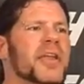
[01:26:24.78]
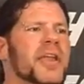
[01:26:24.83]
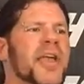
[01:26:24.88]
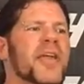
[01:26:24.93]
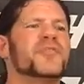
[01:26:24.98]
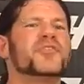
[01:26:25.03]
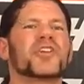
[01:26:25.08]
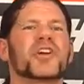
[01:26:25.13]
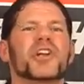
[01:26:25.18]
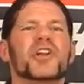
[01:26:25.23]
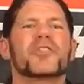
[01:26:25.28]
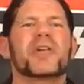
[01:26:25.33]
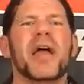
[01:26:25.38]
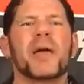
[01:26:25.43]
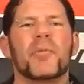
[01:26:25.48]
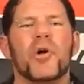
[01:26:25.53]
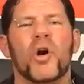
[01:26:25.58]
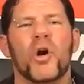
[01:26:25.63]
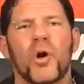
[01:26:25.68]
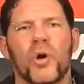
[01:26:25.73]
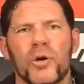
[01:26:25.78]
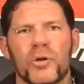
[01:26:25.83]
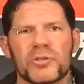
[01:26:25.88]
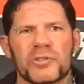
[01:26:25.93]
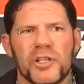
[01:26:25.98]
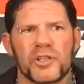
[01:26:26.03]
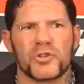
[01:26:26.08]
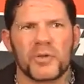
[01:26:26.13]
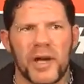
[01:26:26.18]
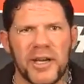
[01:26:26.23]
If you're gonna grab a
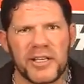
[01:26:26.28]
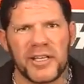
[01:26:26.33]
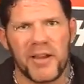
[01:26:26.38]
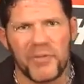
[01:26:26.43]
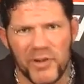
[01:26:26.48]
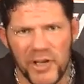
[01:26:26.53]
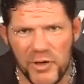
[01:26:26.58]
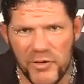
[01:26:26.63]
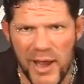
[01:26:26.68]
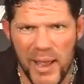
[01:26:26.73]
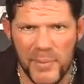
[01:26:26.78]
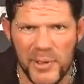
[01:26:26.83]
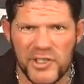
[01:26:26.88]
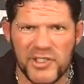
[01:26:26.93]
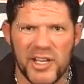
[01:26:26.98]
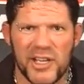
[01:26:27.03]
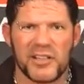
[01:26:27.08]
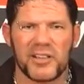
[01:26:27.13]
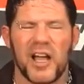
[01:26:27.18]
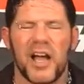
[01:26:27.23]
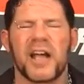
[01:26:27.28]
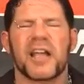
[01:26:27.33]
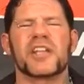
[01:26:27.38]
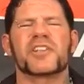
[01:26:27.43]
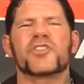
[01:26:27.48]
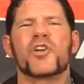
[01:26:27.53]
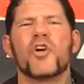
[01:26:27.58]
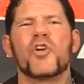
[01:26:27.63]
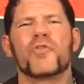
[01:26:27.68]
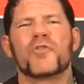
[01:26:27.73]
hold, try never to grab a chin lock.
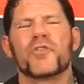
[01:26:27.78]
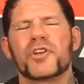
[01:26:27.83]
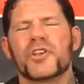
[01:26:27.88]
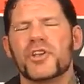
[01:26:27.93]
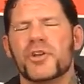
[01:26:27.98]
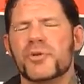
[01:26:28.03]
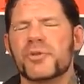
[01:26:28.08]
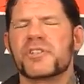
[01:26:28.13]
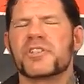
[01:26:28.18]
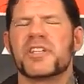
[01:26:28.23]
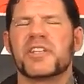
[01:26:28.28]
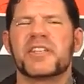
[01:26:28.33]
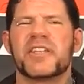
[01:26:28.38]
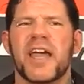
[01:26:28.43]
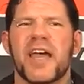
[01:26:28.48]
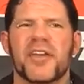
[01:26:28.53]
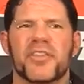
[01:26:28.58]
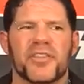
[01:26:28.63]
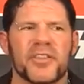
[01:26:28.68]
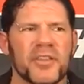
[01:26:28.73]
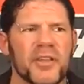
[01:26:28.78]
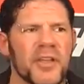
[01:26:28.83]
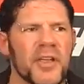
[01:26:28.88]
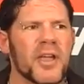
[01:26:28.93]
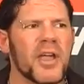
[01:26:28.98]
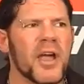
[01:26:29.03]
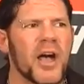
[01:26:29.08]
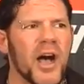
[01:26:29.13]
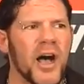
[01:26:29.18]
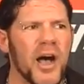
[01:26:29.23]
It's overused to death.
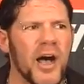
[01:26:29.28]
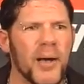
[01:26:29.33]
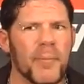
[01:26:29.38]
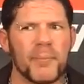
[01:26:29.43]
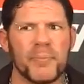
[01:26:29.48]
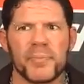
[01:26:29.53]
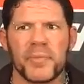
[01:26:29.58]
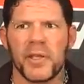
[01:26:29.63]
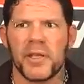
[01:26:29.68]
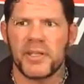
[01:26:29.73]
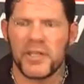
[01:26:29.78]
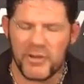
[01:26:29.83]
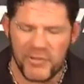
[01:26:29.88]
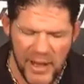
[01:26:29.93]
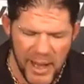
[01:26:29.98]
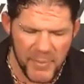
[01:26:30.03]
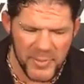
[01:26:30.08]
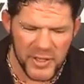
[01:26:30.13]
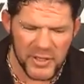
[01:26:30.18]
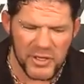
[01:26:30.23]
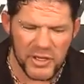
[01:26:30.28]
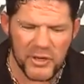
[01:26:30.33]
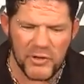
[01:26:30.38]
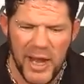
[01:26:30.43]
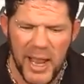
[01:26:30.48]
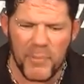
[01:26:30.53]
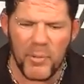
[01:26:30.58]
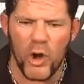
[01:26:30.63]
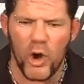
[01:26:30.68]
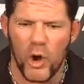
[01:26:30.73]
You grab
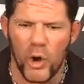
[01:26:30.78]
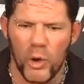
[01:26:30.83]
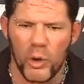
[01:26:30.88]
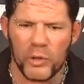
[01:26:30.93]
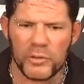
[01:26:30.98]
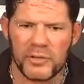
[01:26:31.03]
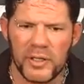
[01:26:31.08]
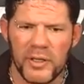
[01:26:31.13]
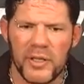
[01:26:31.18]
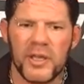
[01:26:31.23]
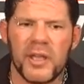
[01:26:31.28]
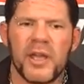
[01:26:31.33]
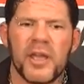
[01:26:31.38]
a hold.